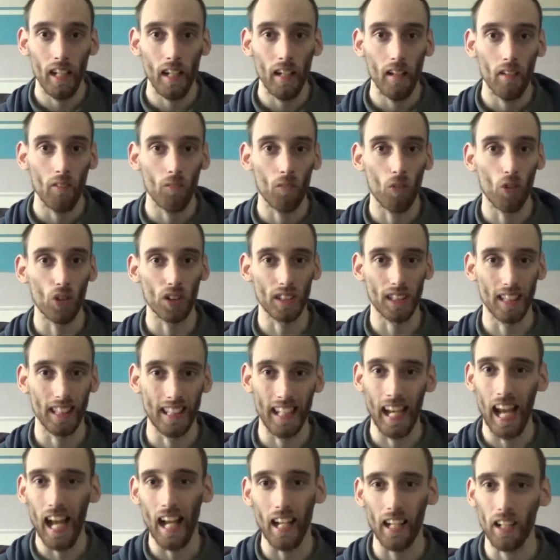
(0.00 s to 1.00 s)
was the
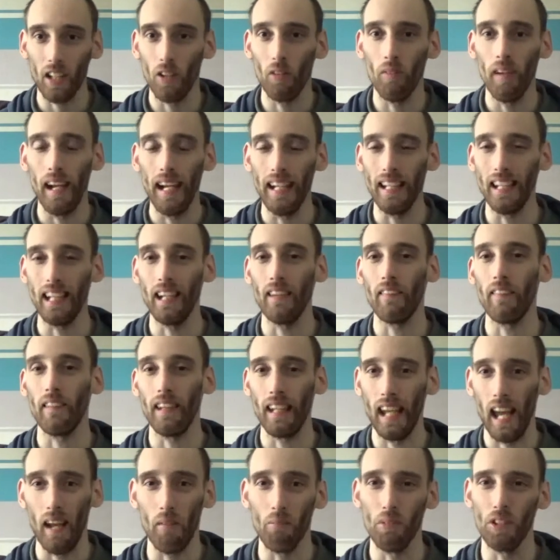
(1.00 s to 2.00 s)
canonical ending of the
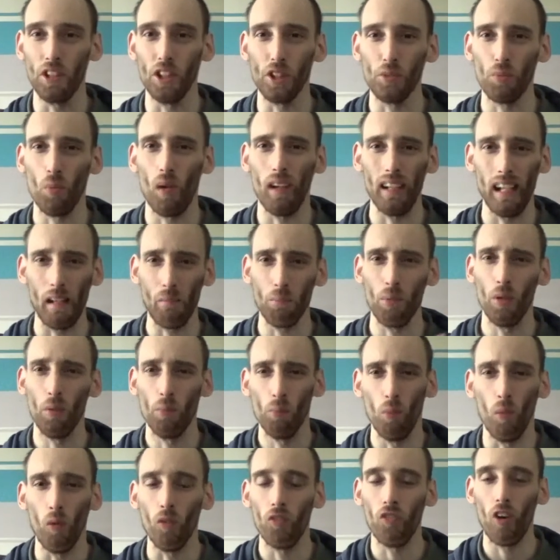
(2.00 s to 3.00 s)
game, which is why they put
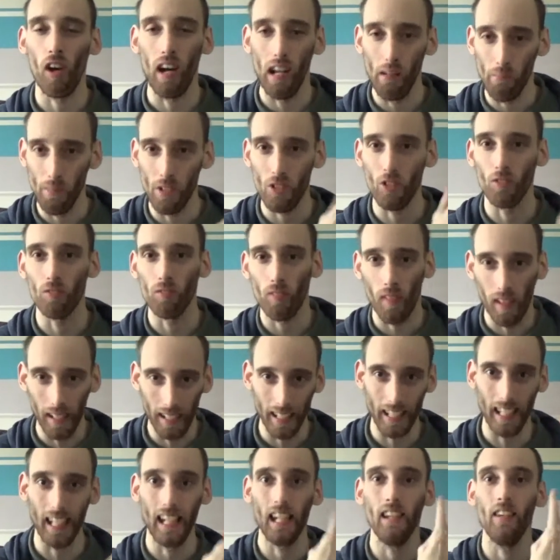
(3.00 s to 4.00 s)
more time into
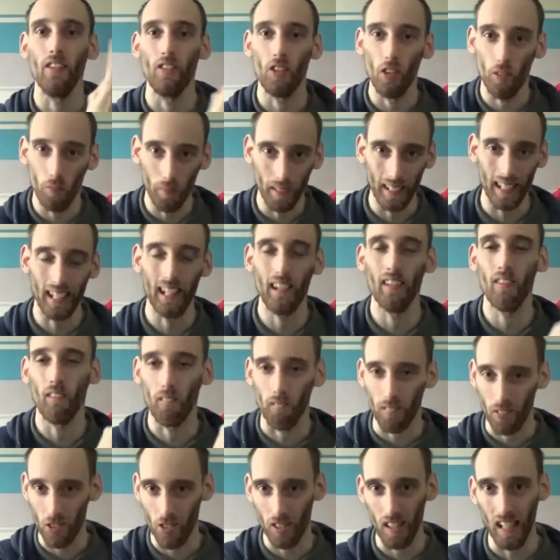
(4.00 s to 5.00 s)
writing it and doing it and
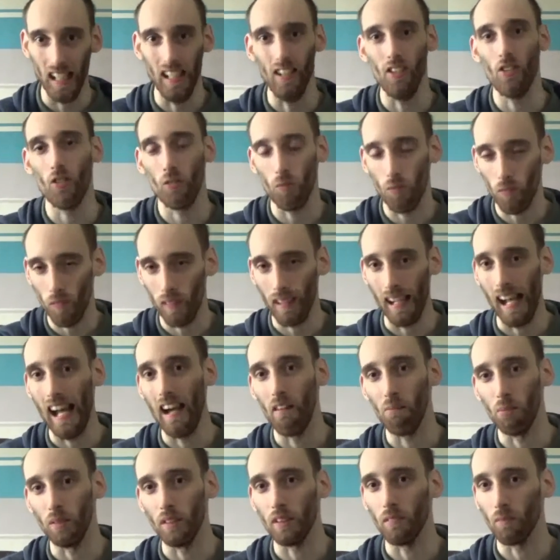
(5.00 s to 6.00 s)
all the scenes and what
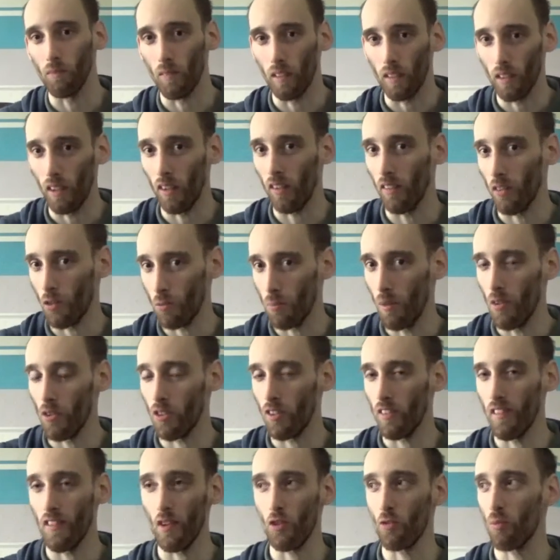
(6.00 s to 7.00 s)
happened and whatnot, as
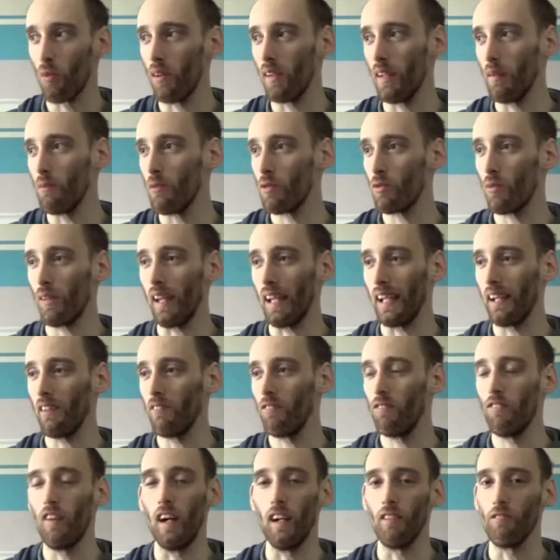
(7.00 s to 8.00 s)
opposed to this one that was like
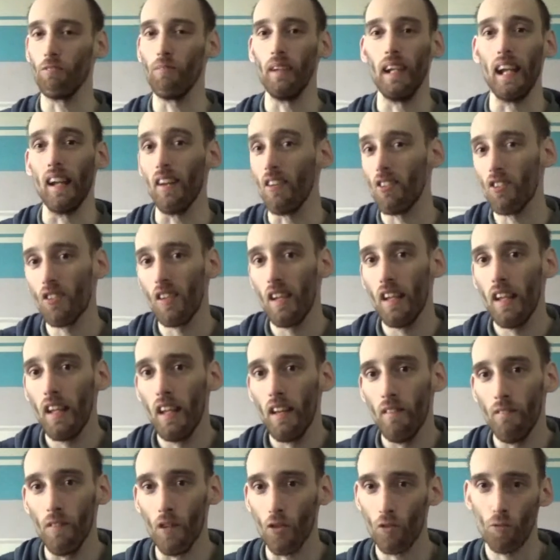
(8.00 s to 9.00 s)
5 minutes.
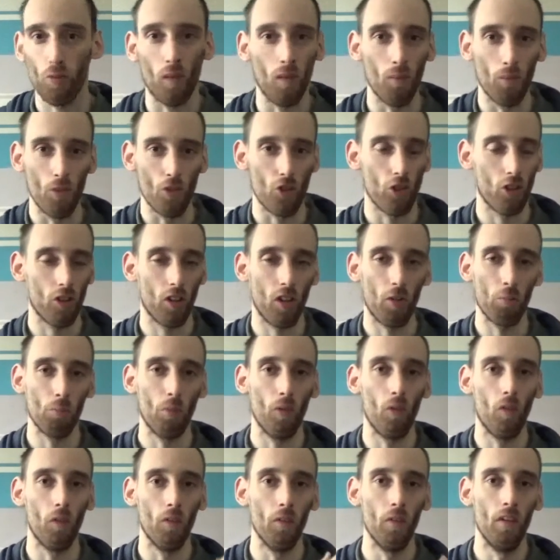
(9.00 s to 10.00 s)
This one was a lot
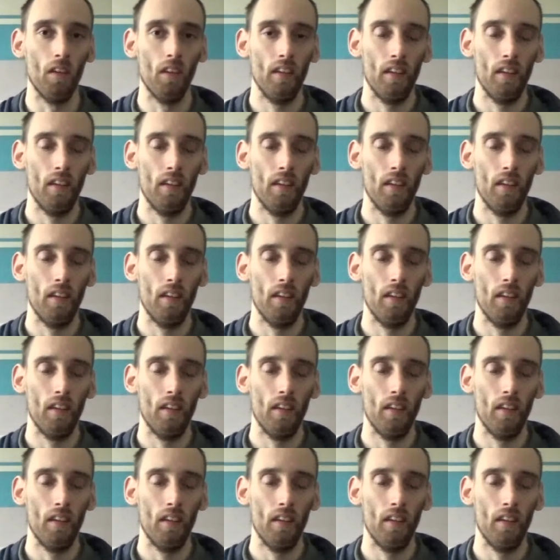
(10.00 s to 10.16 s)
more